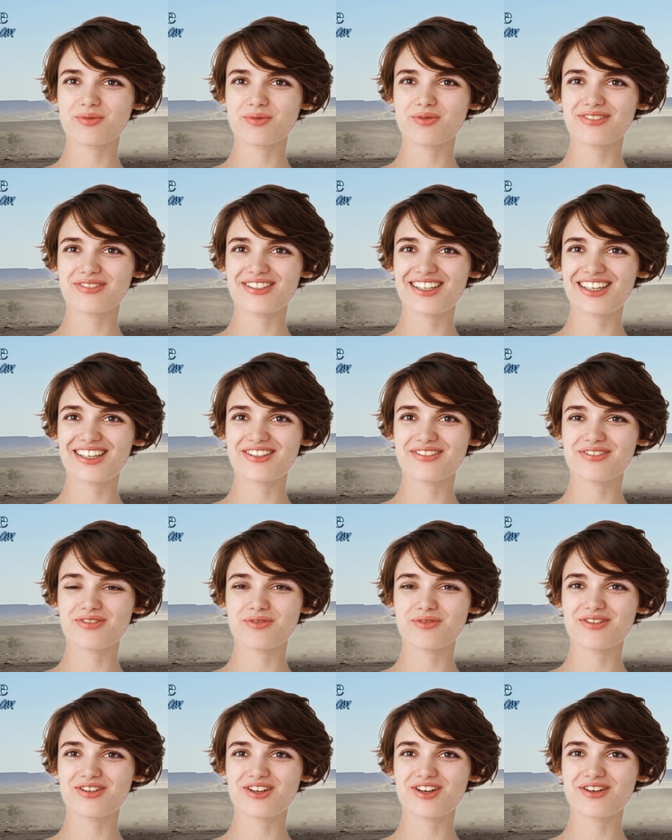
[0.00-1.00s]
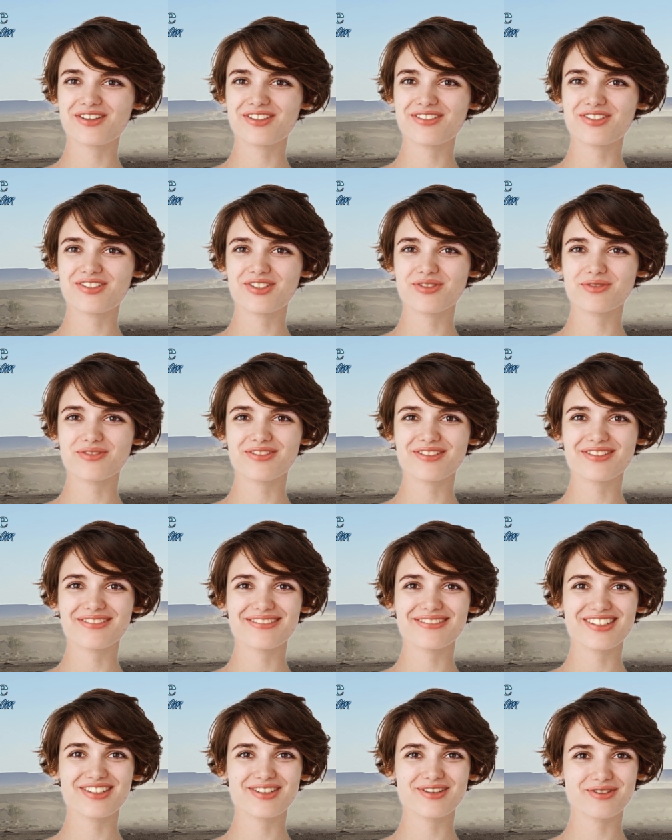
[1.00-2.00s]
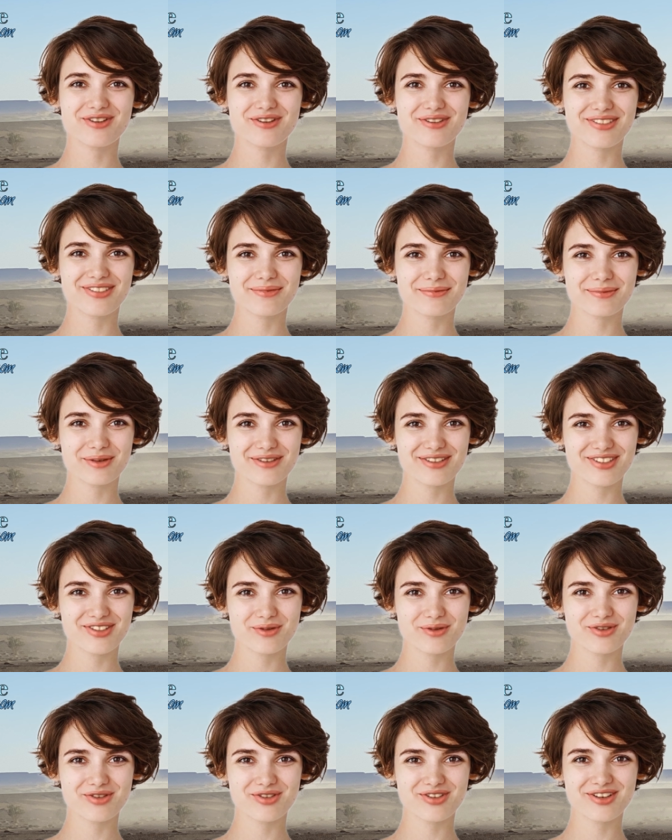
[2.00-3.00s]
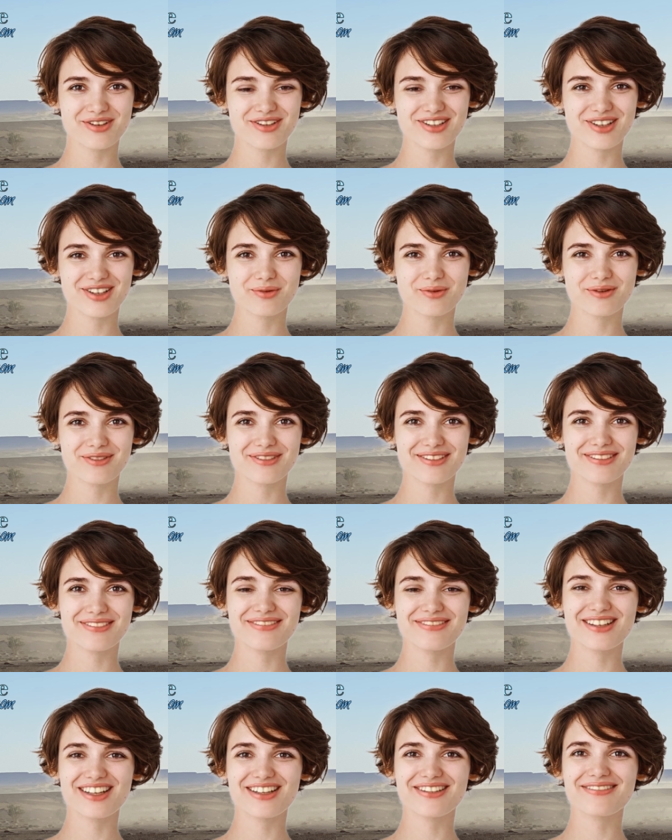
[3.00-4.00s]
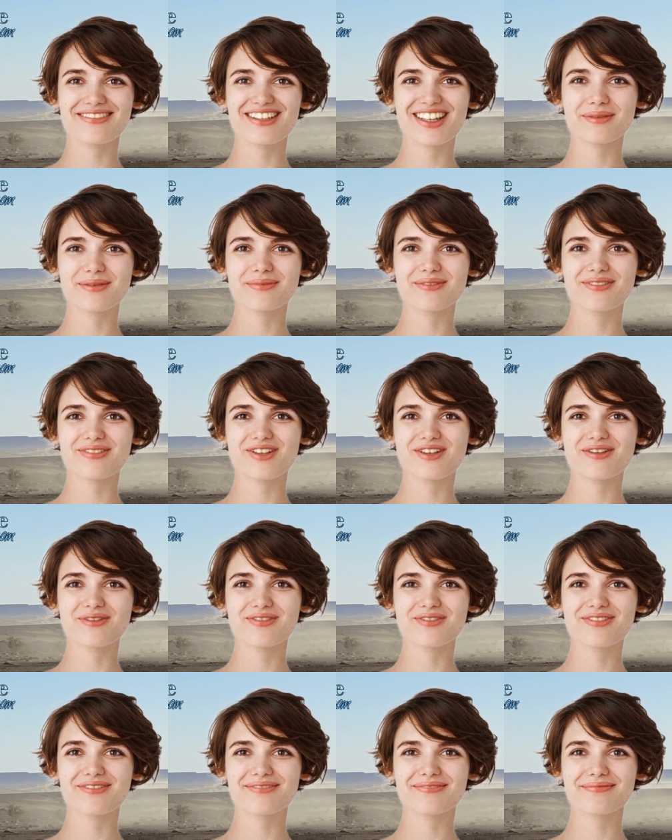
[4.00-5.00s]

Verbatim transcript: We'd like to encourage you to continue your spiritual journey with this next episode.